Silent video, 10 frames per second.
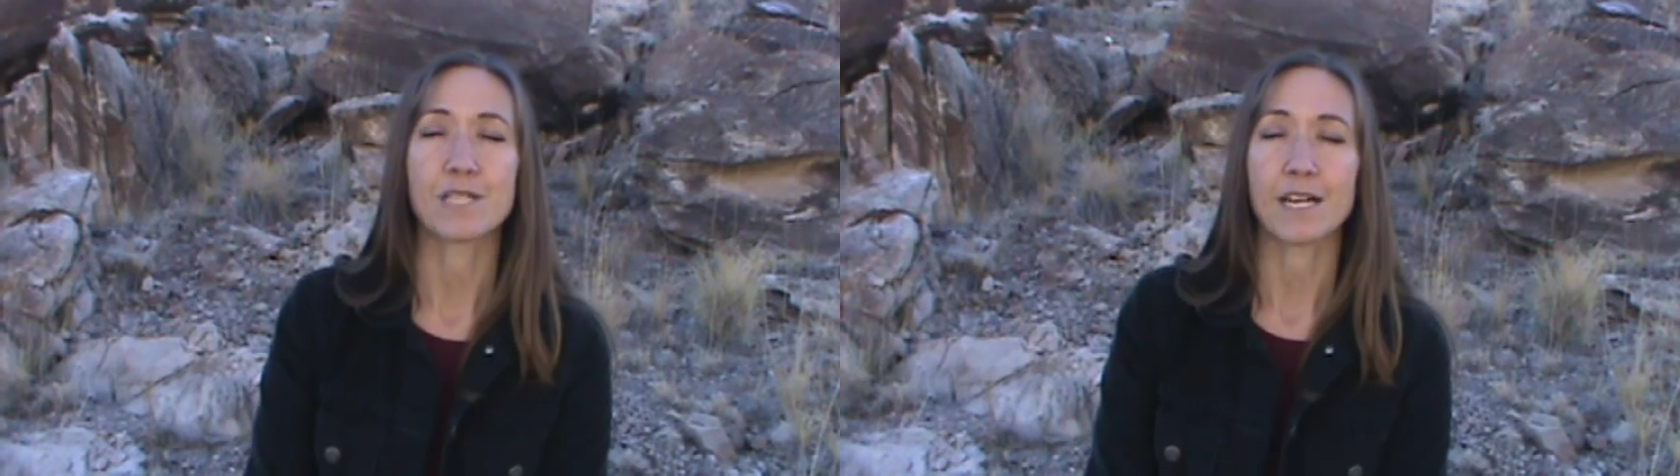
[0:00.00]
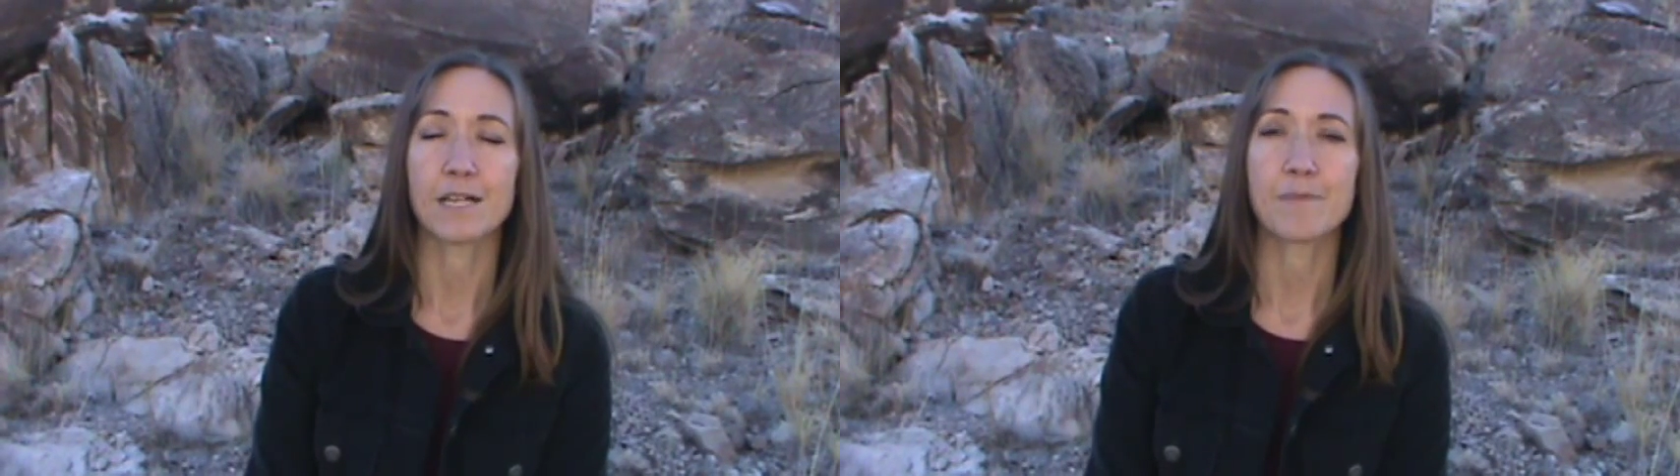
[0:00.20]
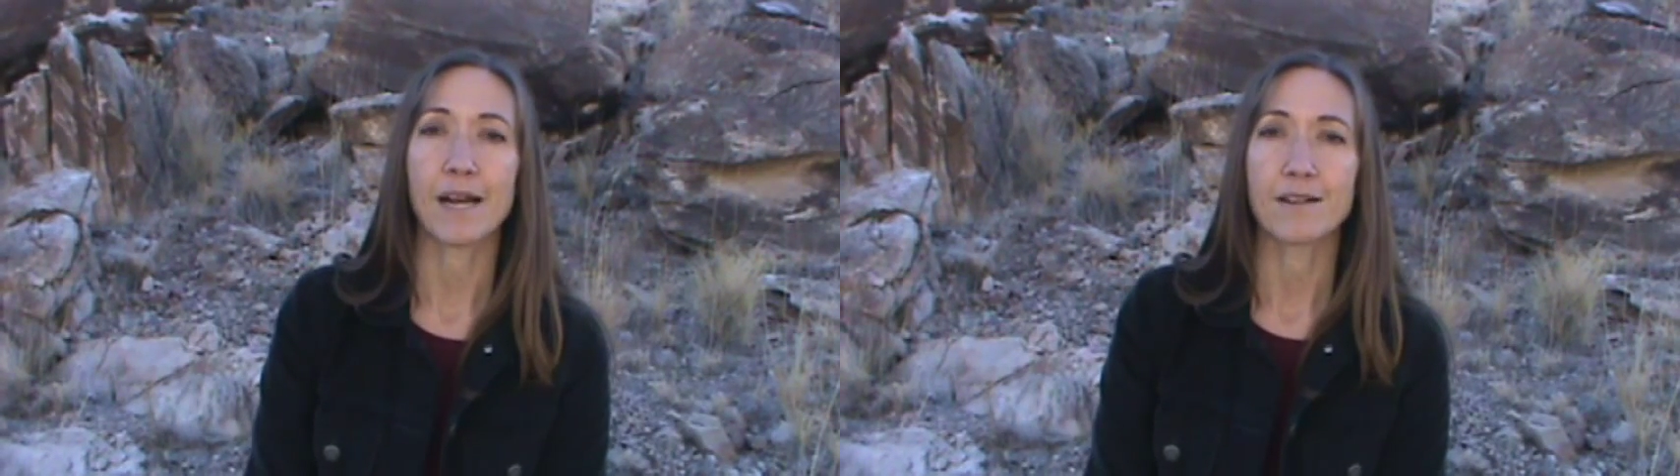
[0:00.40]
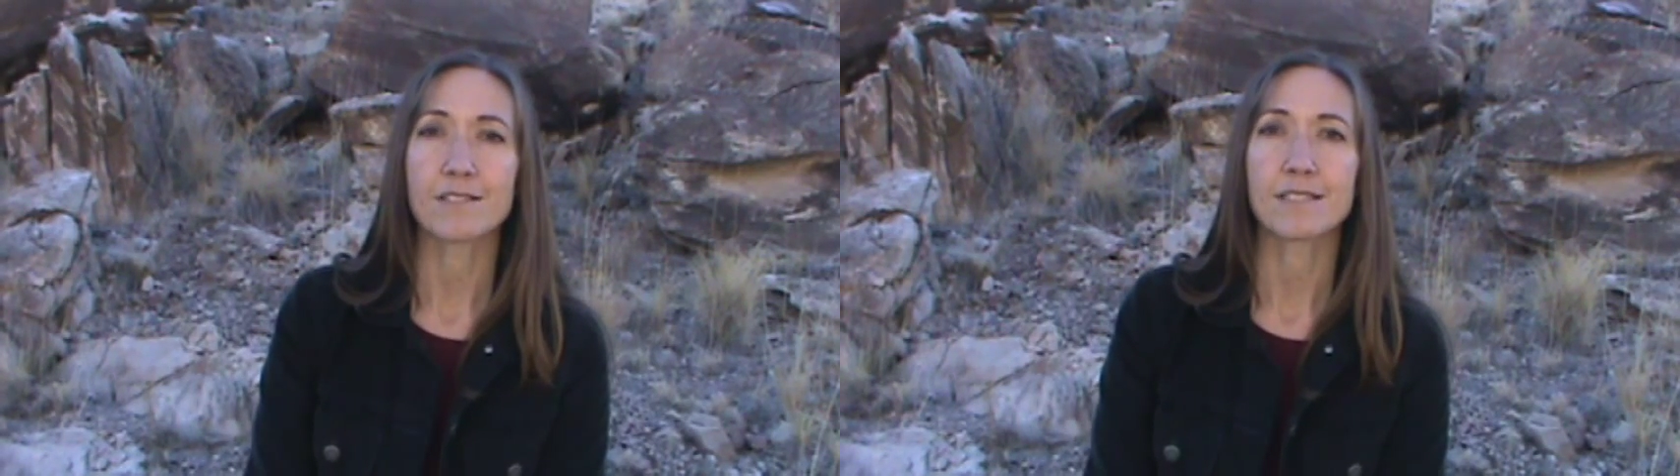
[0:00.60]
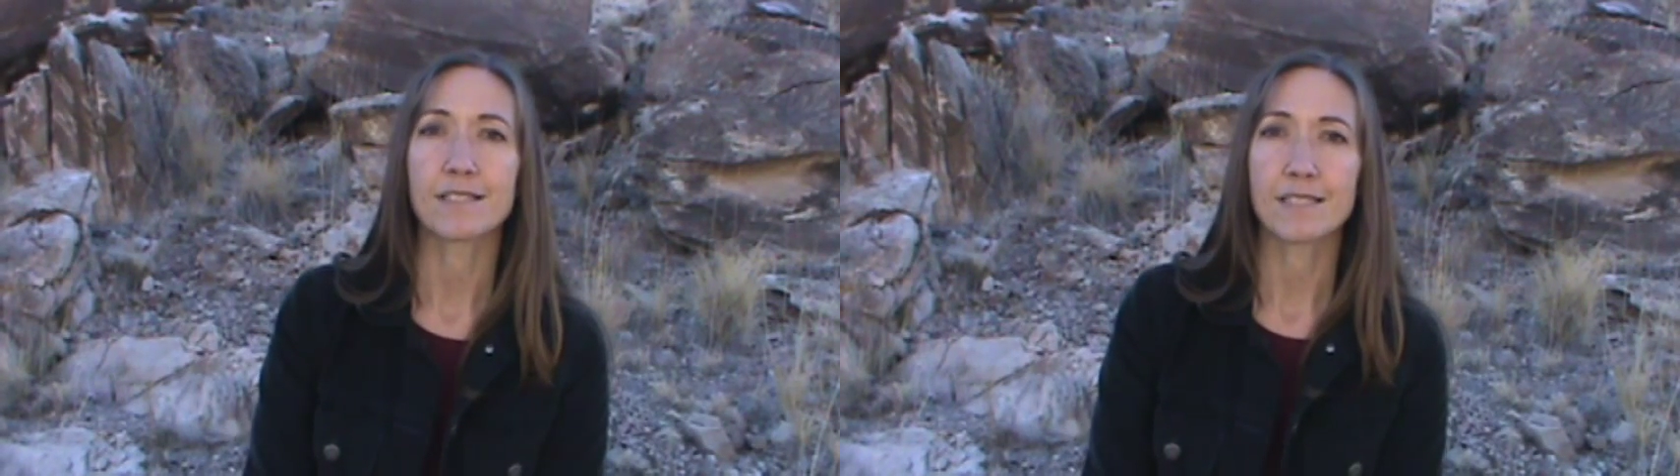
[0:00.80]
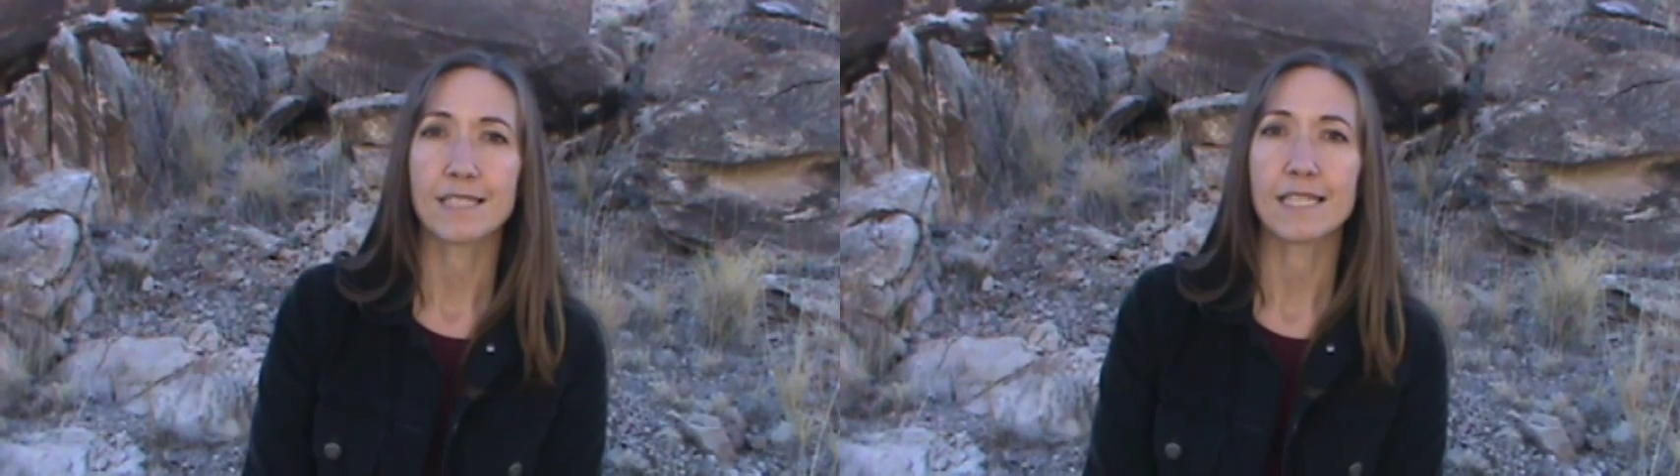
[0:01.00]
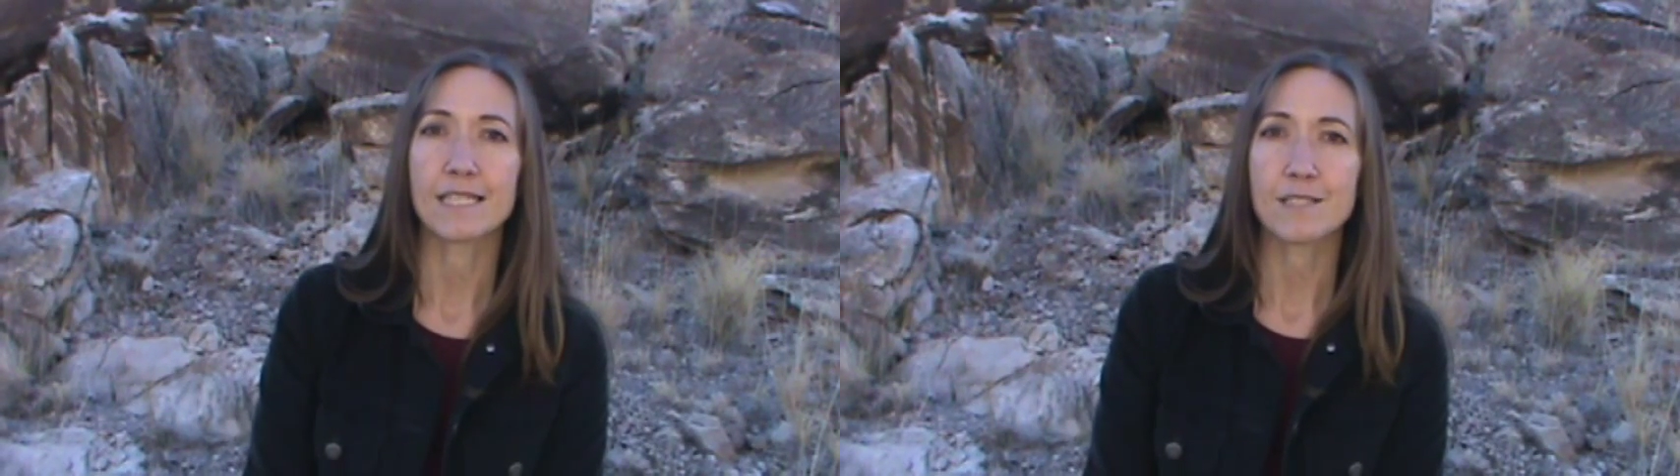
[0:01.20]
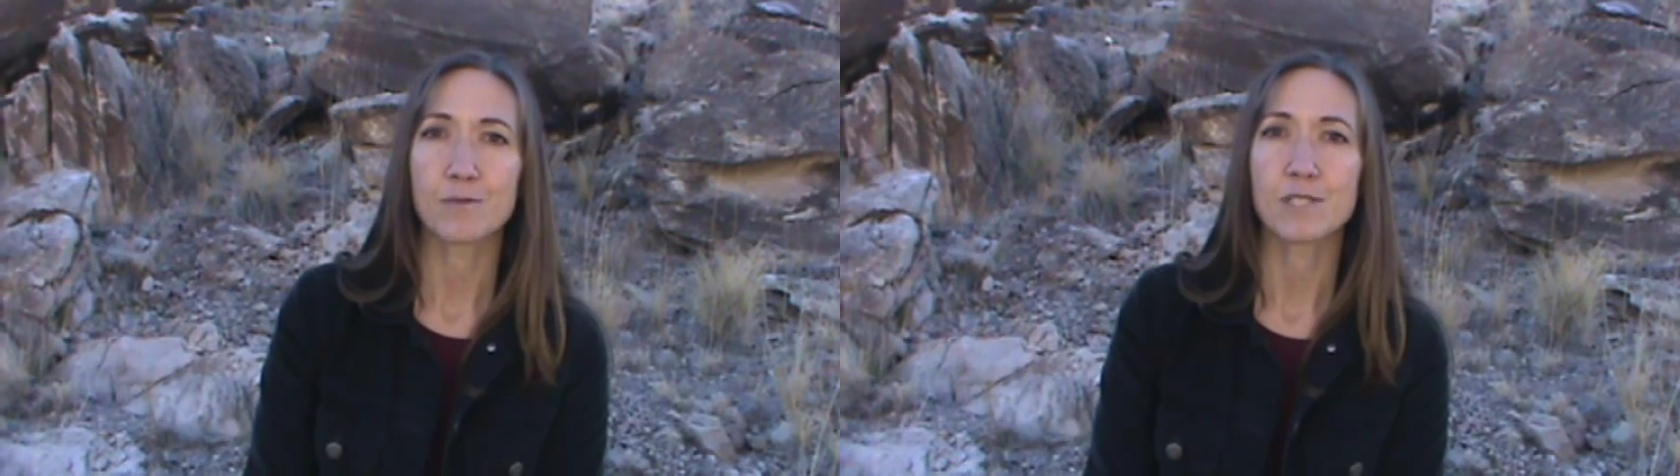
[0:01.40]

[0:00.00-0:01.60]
talk about kits.